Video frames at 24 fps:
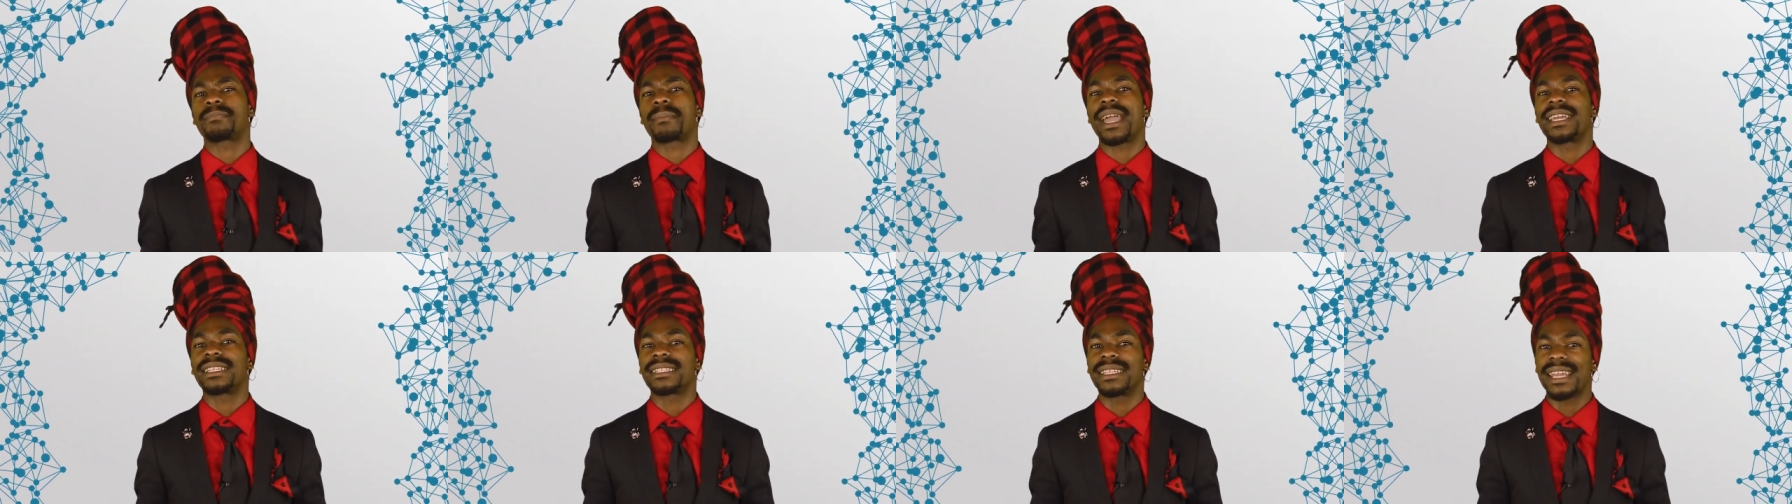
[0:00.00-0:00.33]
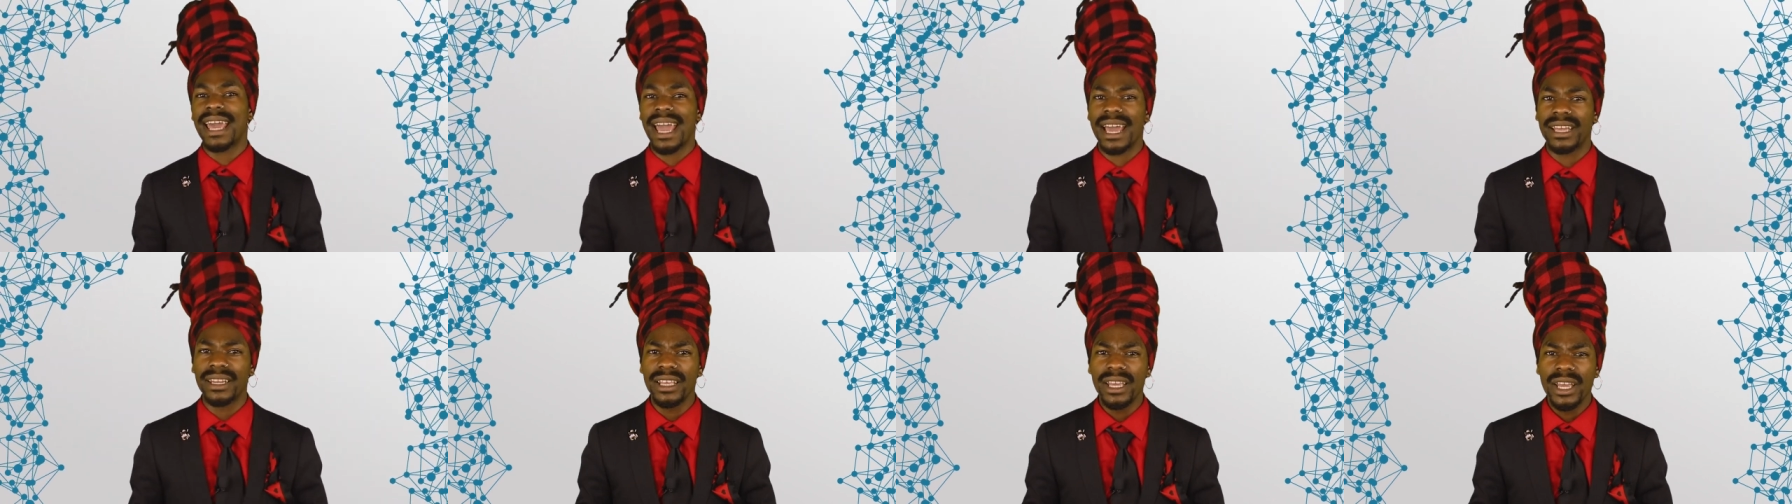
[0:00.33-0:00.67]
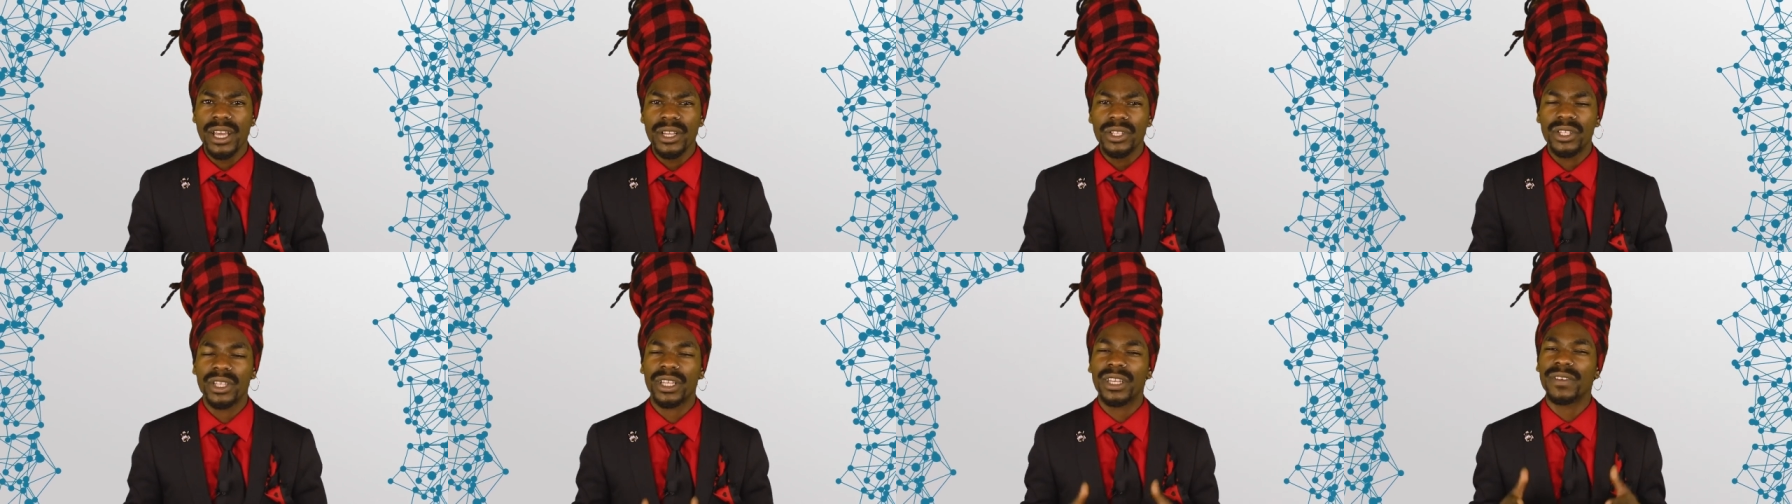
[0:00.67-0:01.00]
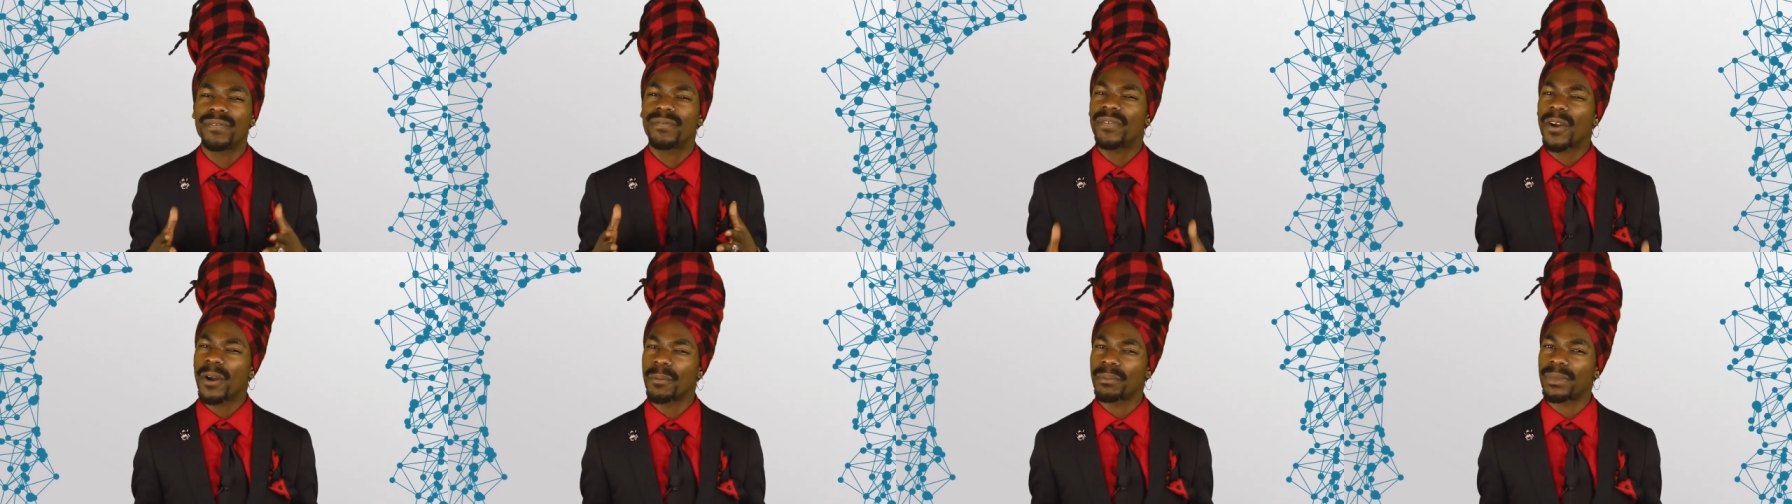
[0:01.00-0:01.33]
mainnet to
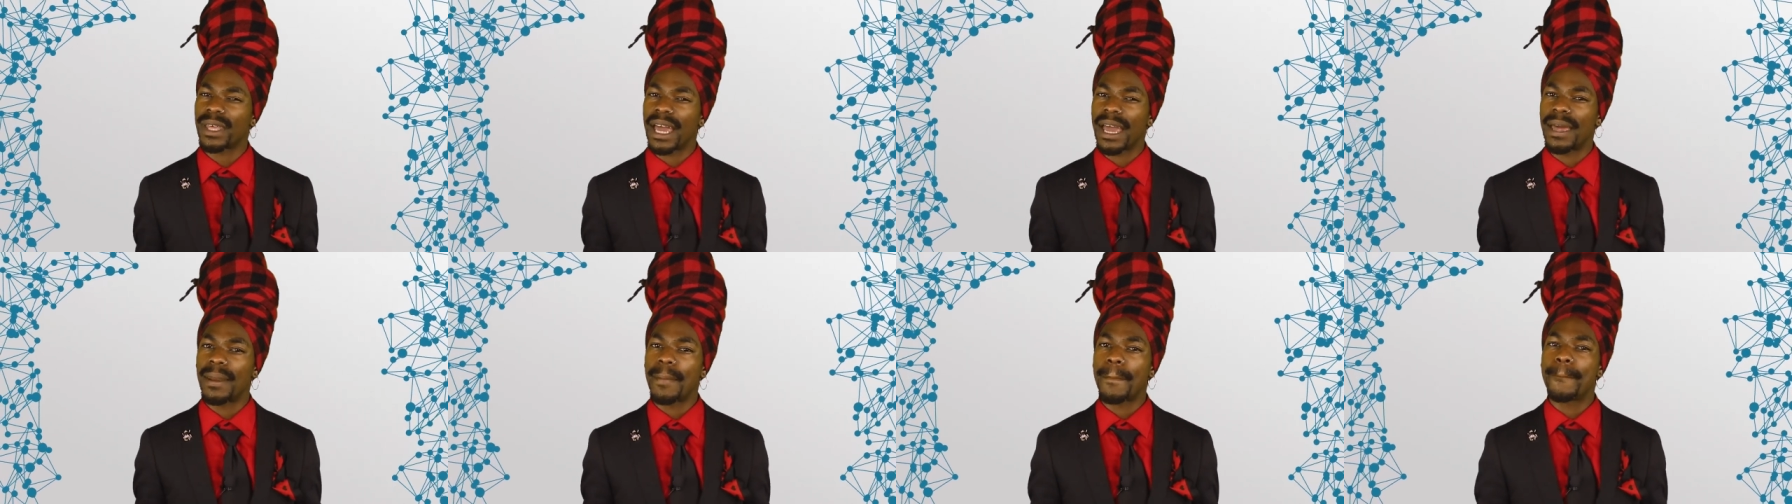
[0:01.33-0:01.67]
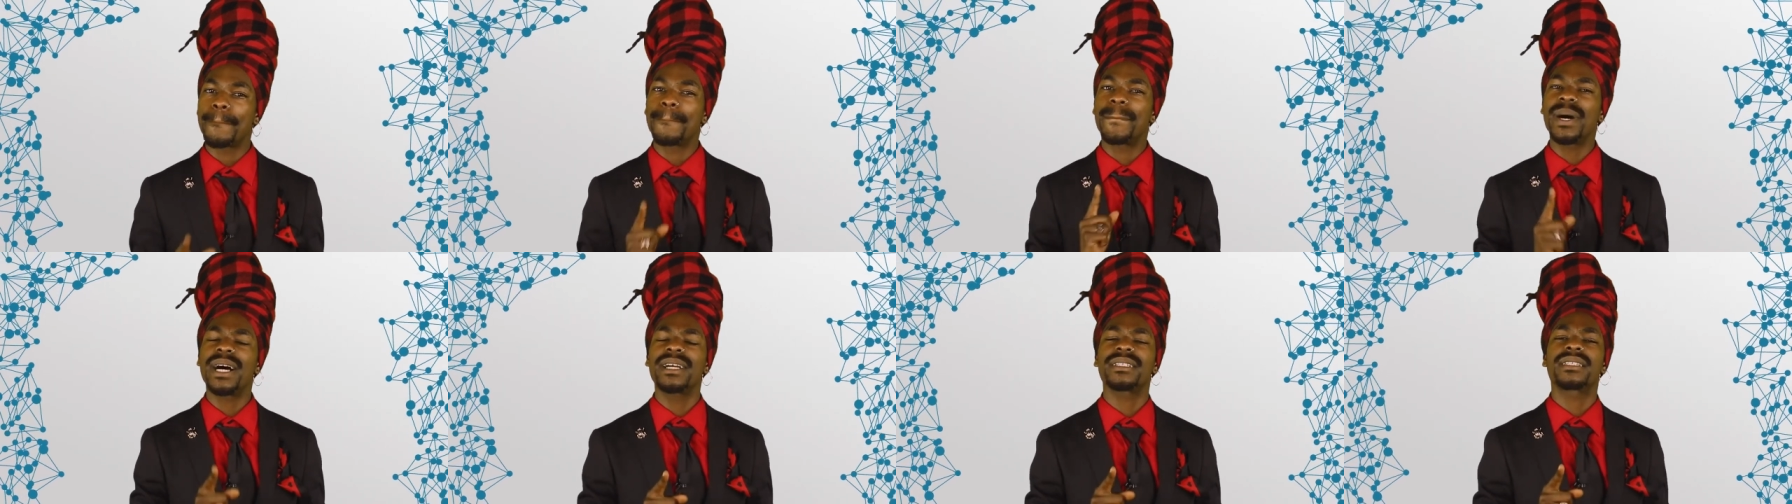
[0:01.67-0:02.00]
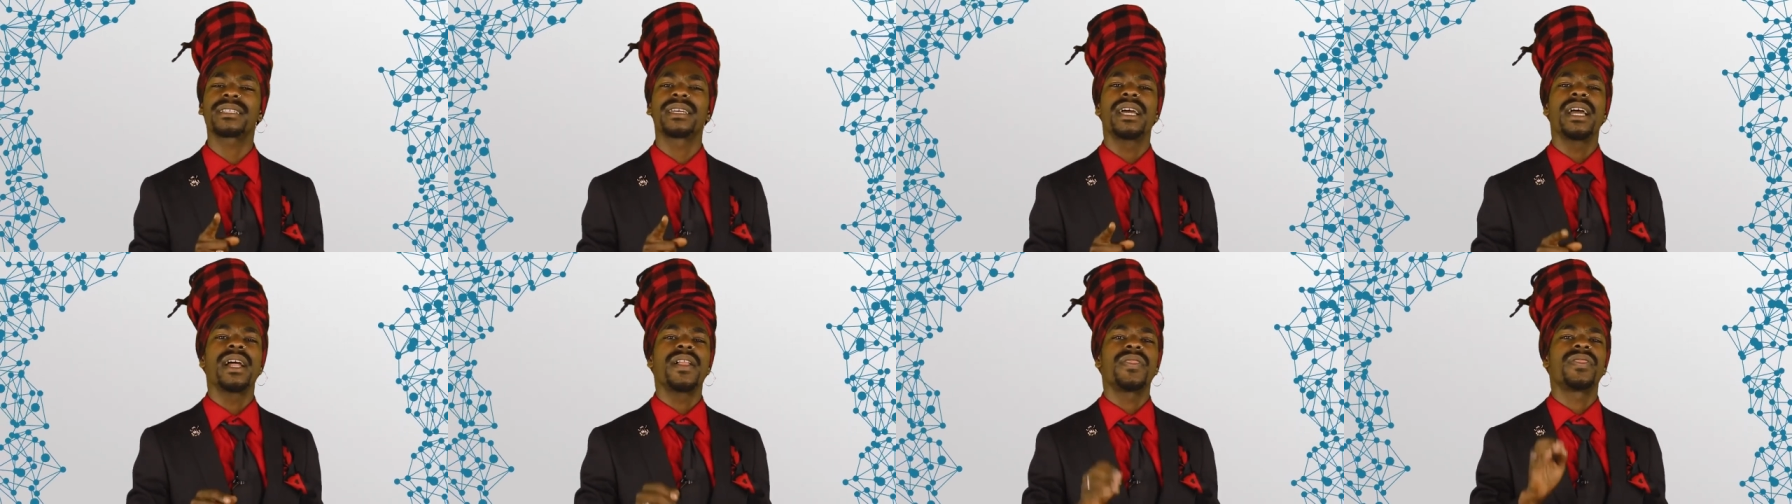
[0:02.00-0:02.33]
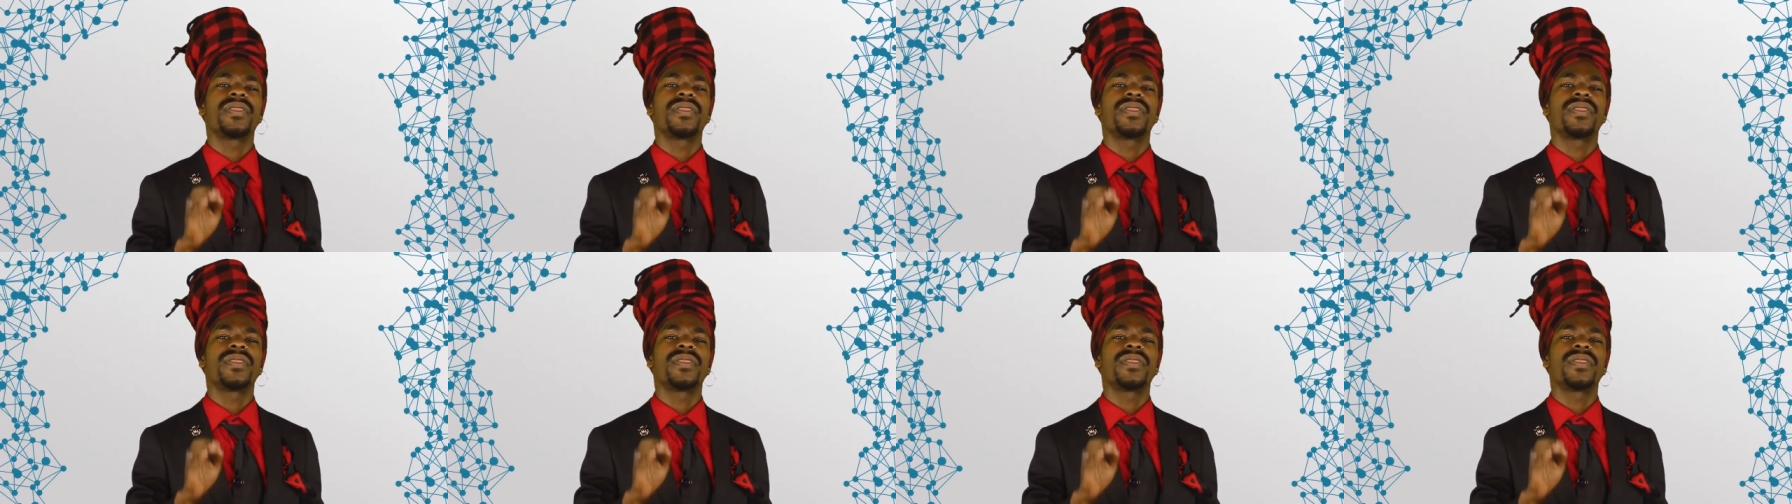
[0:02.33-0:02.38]
confirm that, but